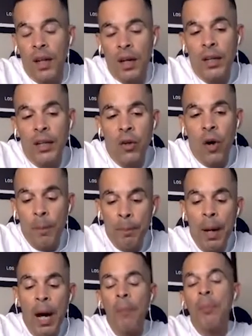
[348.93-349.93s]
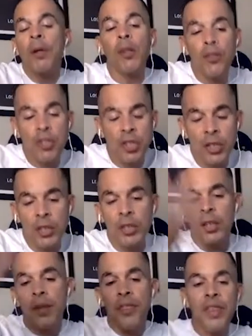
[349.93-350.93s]
you know, a pop
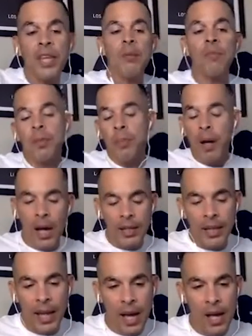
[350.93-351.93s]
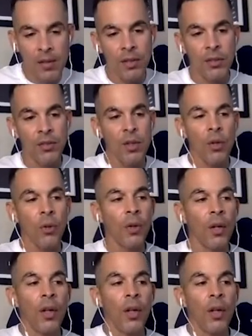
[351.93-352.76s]
culture themed podcast. So,